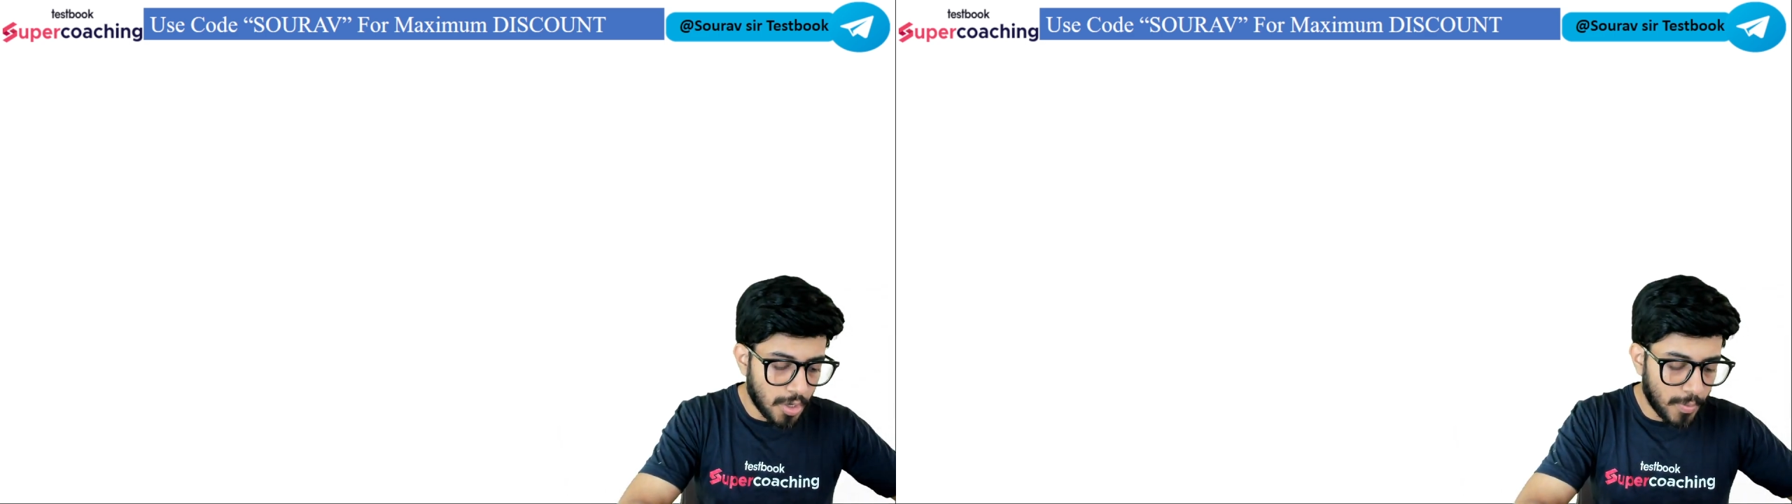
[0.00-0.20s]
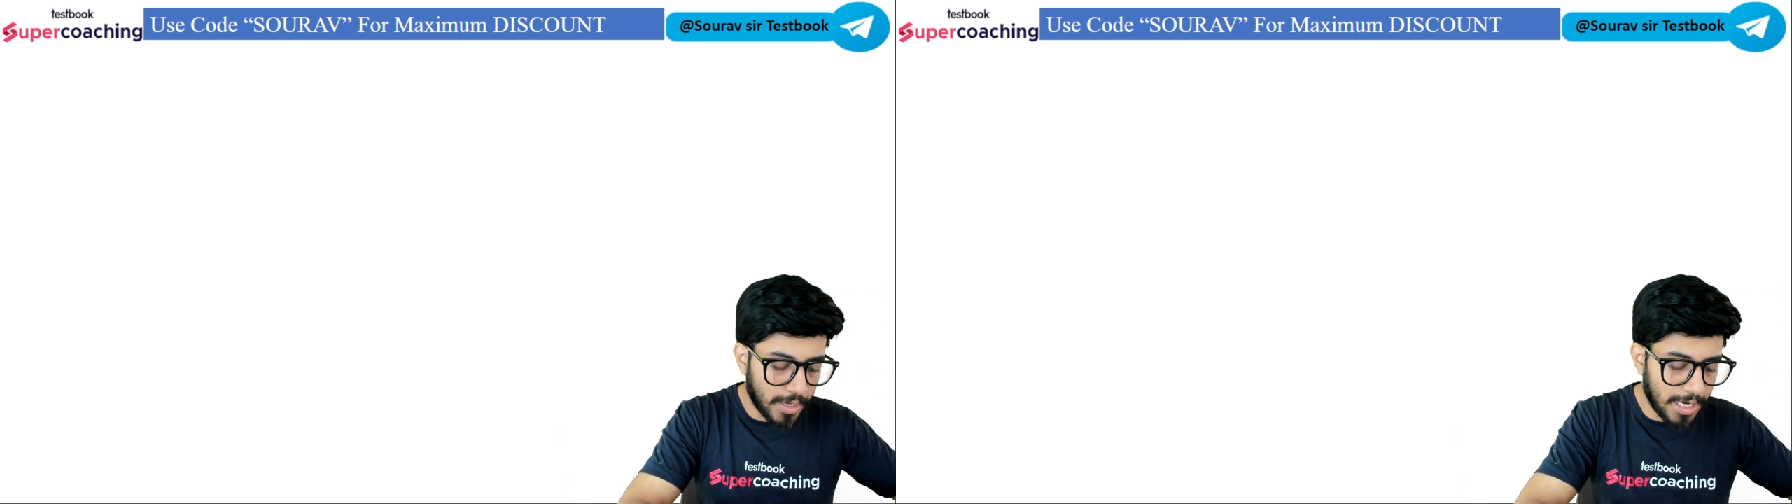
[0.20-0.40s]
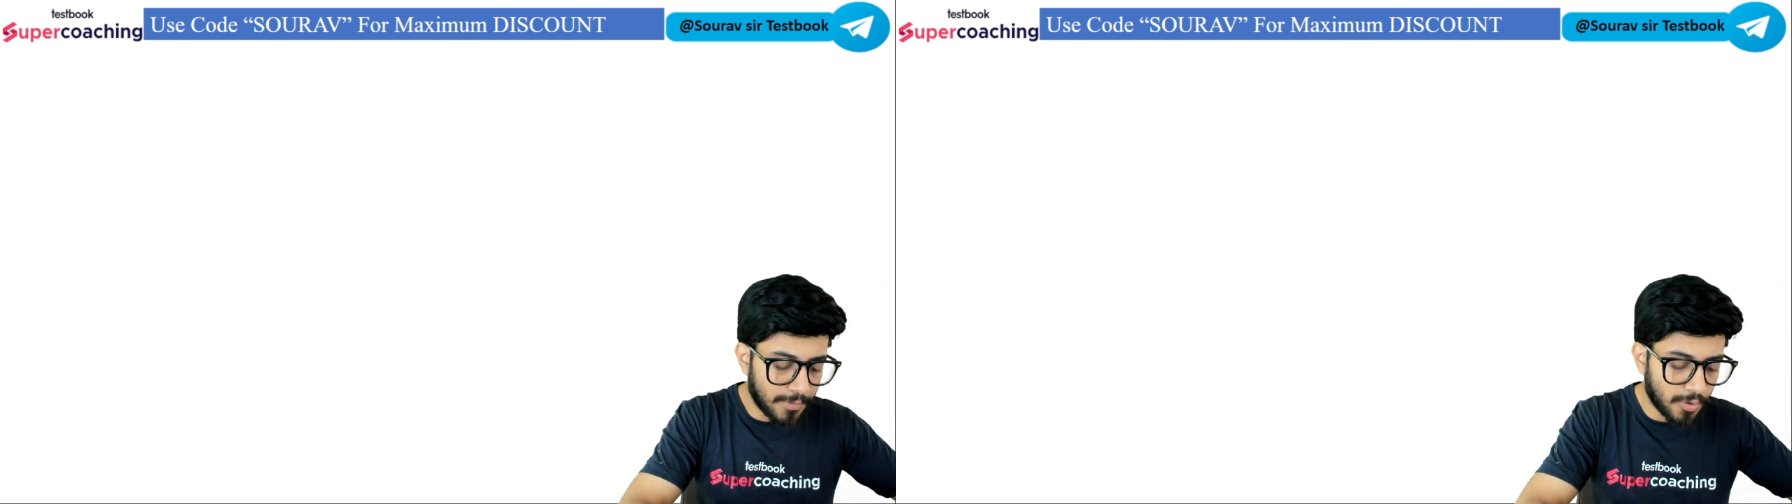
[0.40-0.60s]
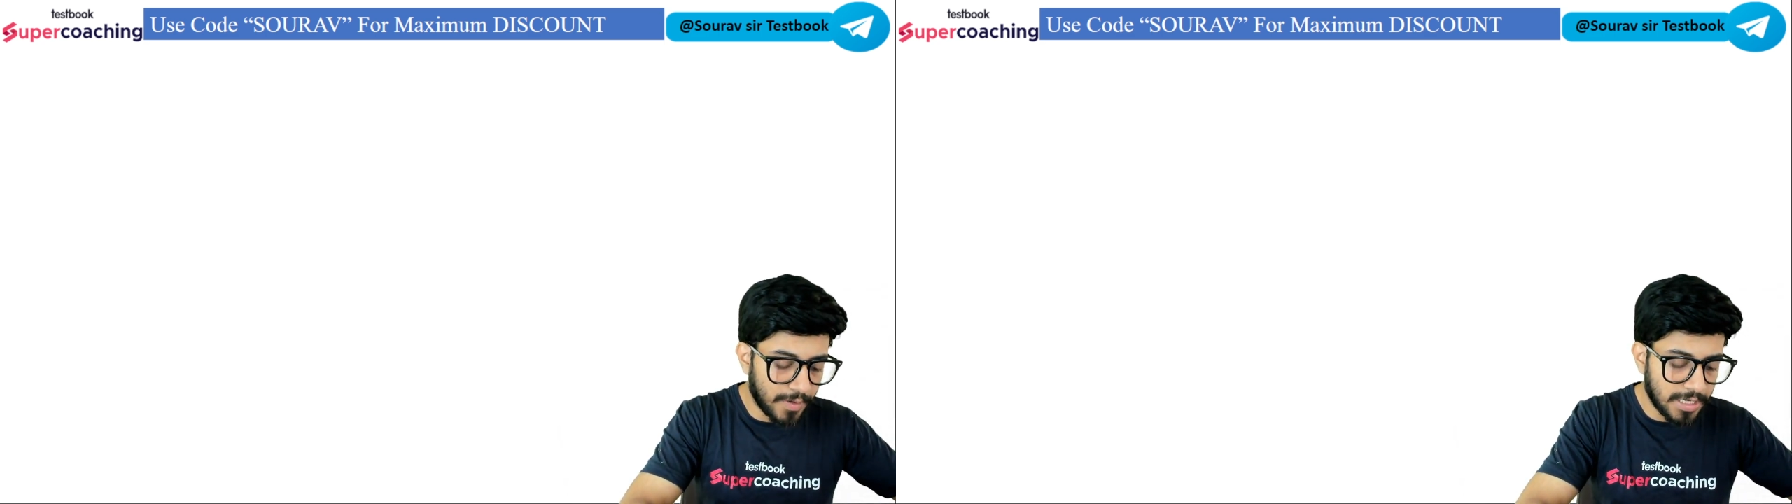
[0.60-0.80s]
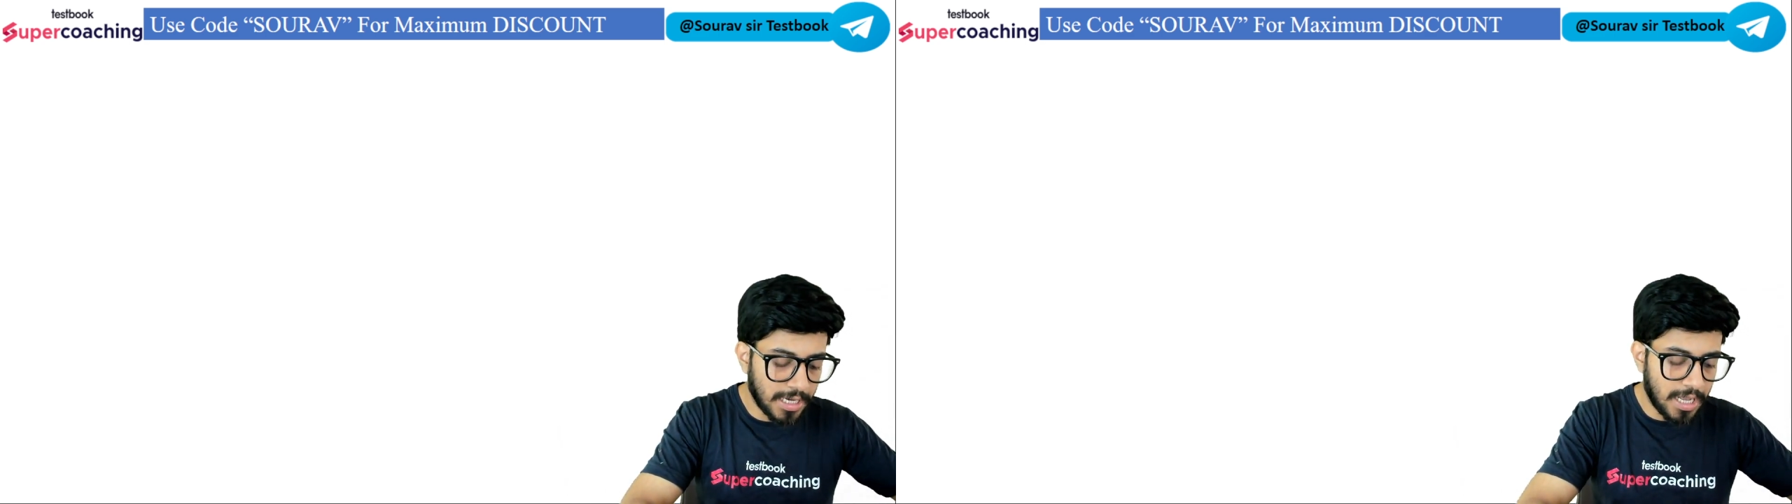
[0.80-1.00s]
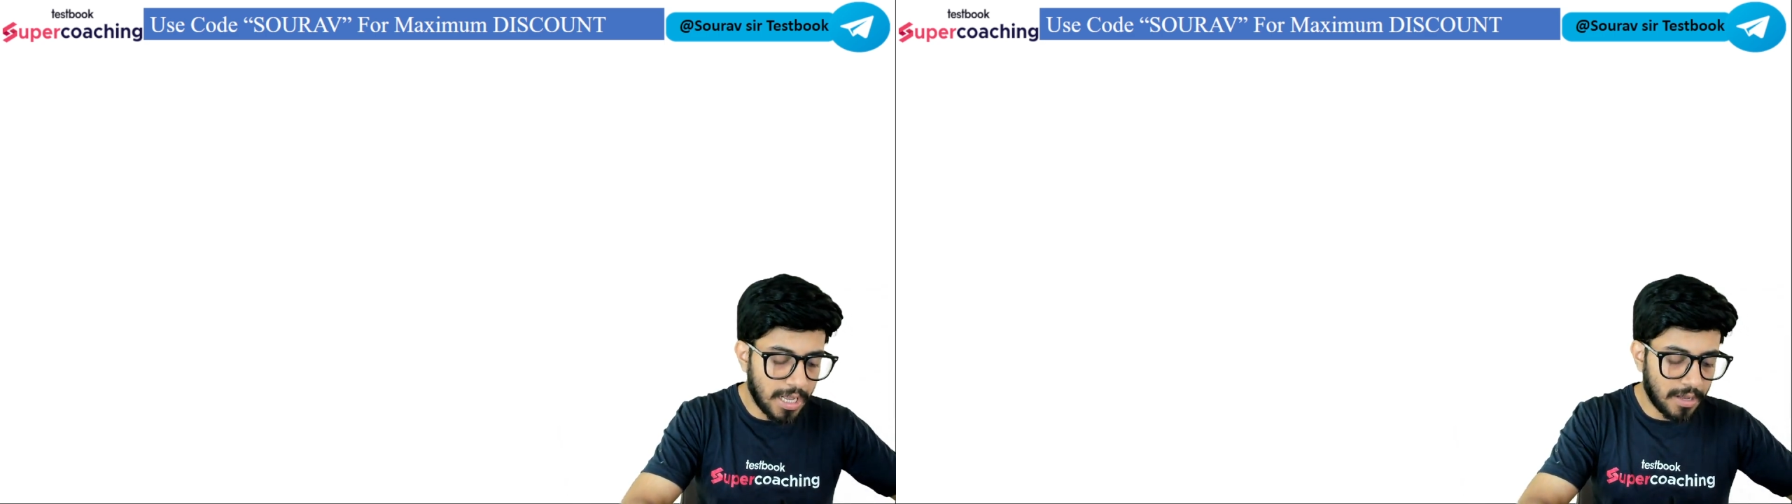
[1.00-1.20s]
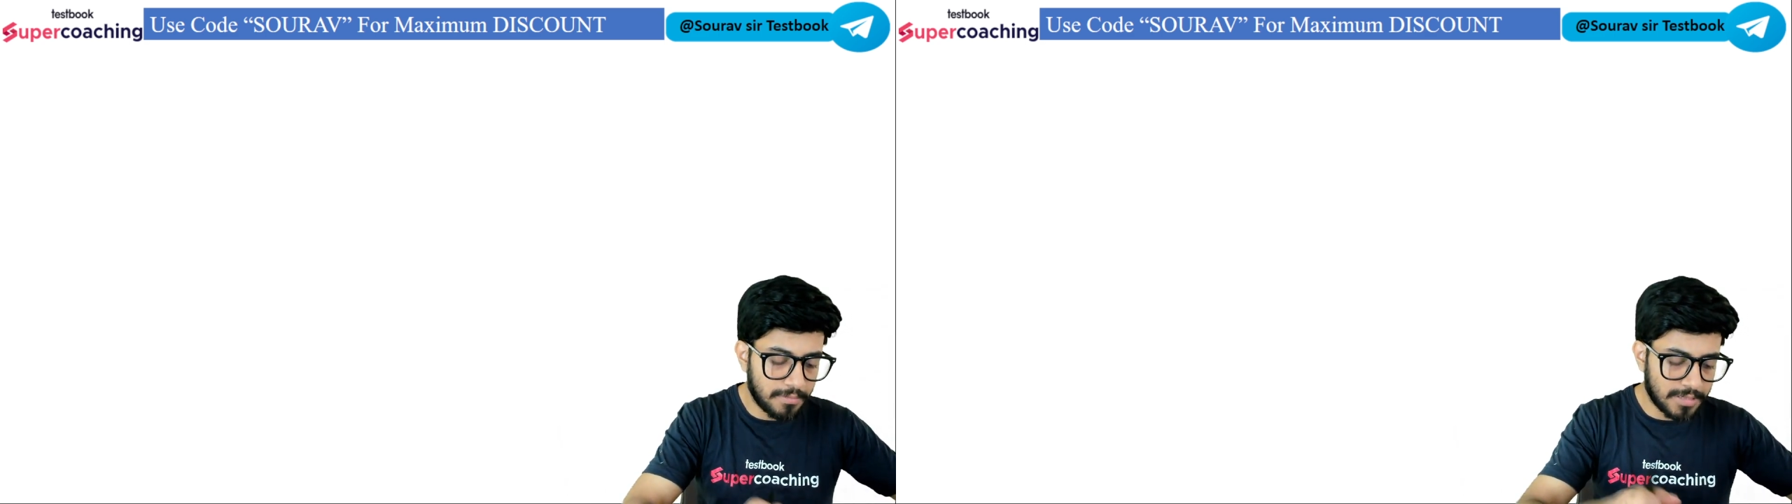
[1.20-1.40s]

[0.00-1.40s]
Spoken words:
We can prove it in a